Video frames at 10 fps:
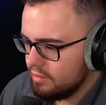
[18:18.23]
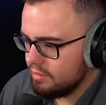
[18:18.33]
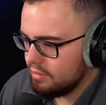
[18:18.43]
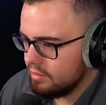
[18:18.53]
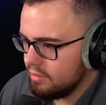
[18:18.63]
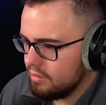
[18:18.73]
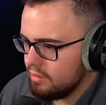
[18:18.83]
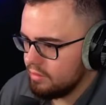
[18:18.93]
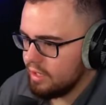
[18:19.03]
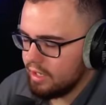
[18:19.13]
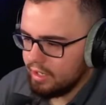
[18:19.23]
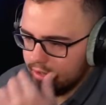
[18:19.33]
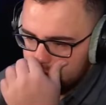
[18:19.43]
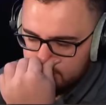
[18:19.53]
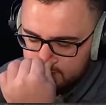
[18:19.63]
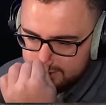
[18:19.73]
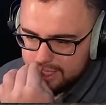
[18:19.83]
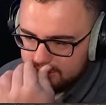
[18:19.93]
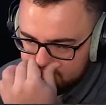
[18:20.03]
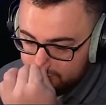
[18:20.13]
There it is. There it is.
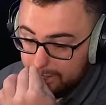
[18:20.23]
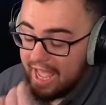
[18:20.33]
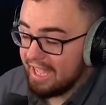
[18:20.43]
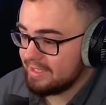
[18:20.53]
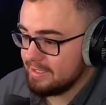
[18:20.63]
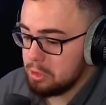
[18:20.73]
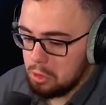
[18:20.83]
That was it's fast.